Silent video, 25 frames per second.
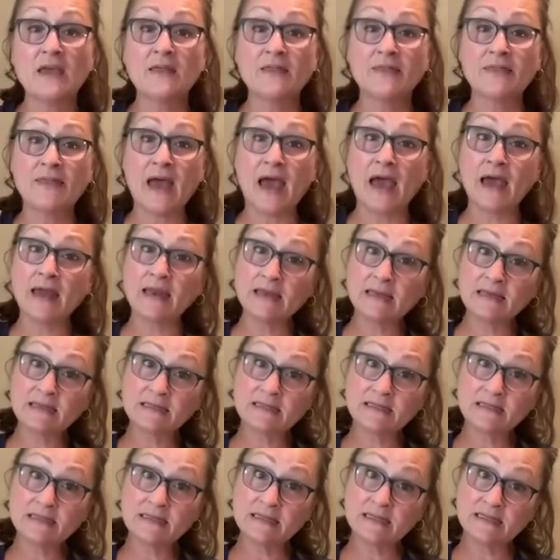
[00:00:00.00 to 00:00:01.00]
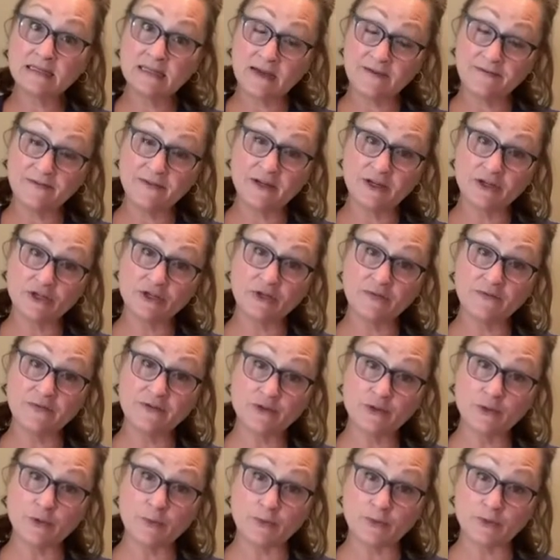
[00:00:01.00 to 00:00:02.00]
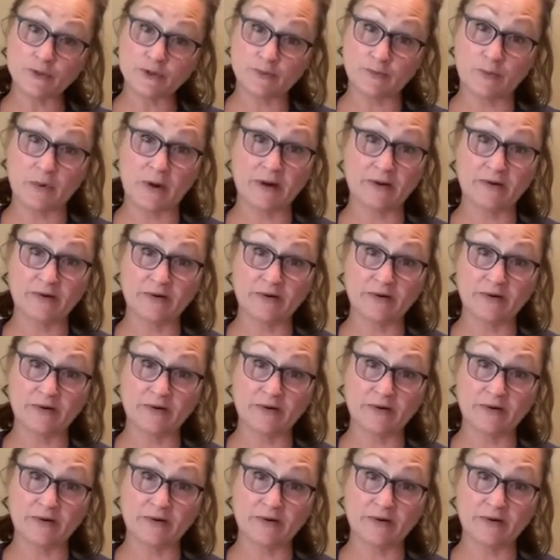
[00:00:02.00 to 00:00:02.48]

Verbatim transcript: That is the definition of a super spreader